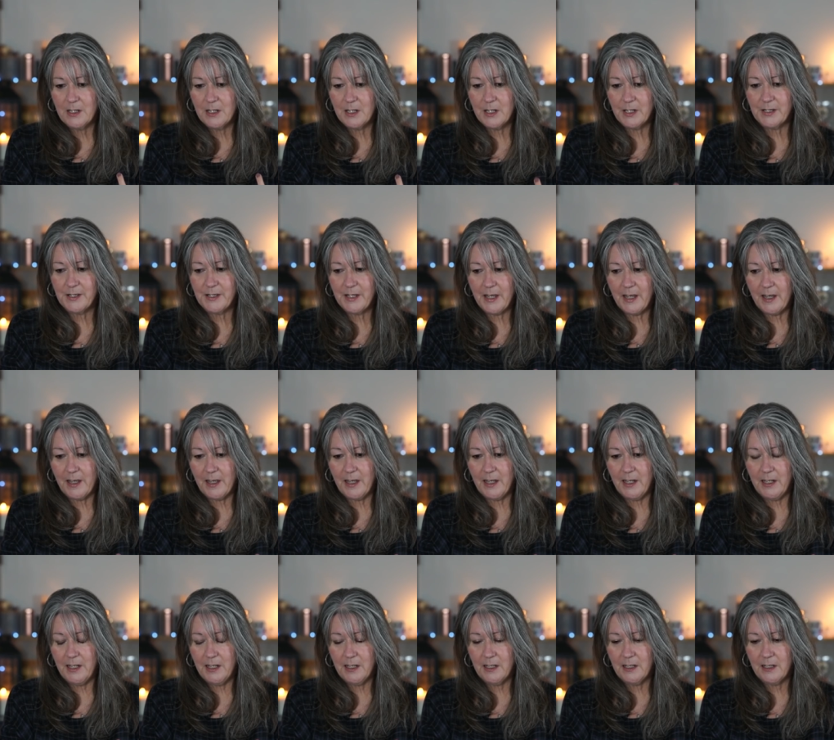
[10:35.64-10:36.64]
to
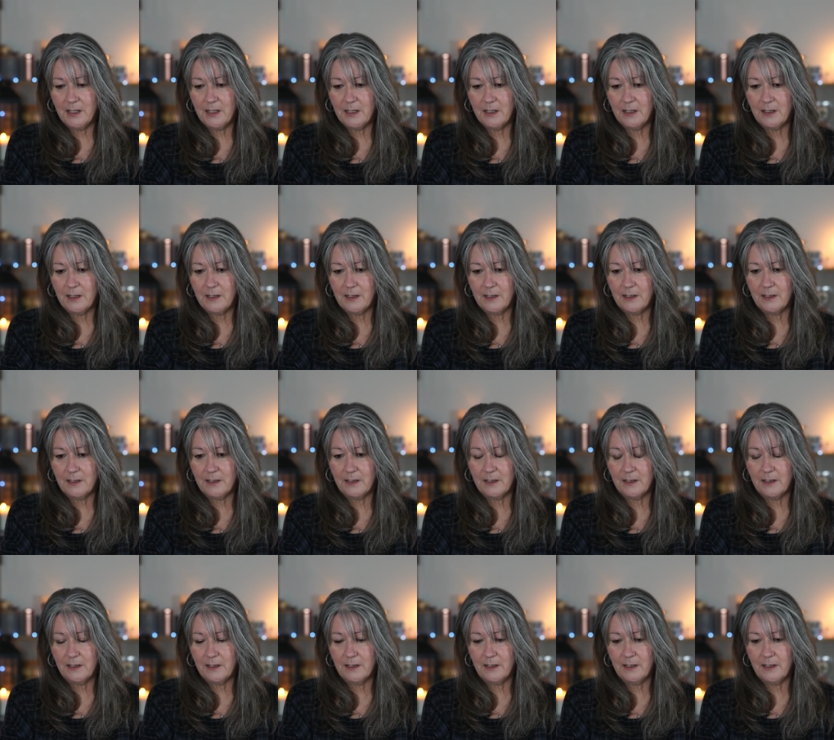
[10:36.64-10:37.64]
say
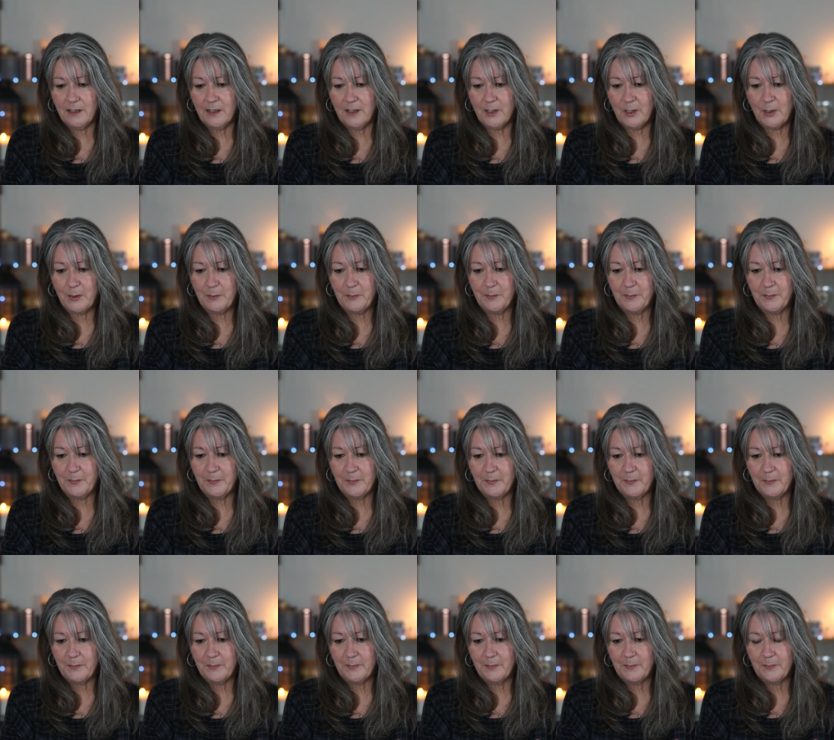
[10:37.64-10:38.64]
to
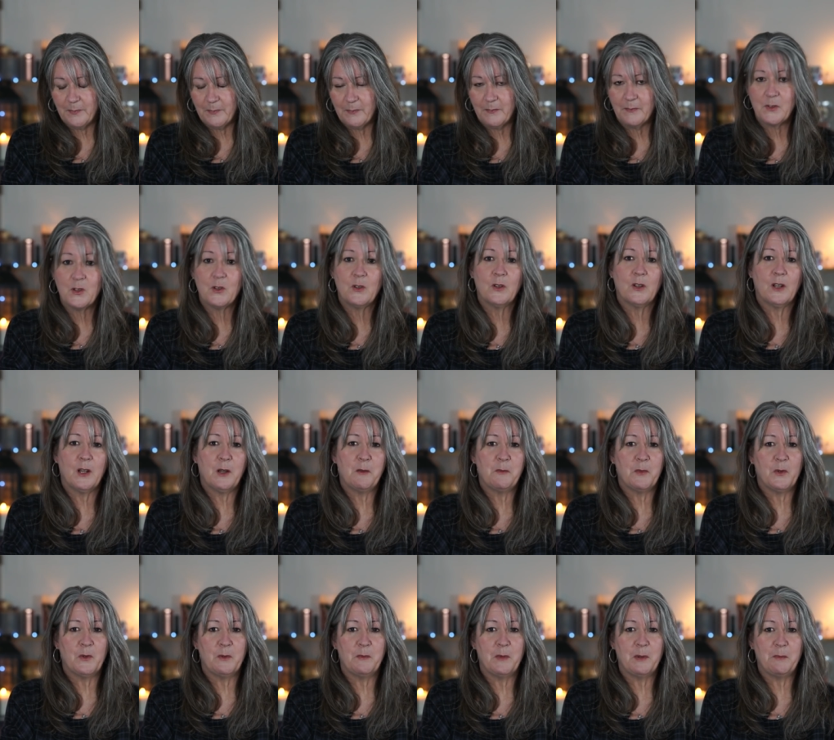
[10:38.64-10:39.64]
look up
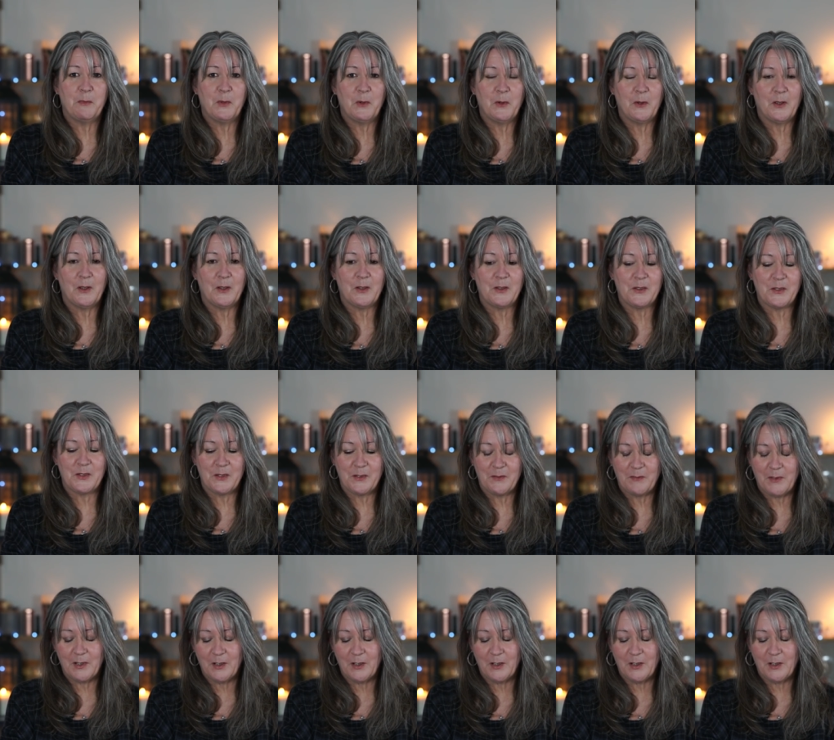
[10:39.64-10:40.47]
more in my podcast.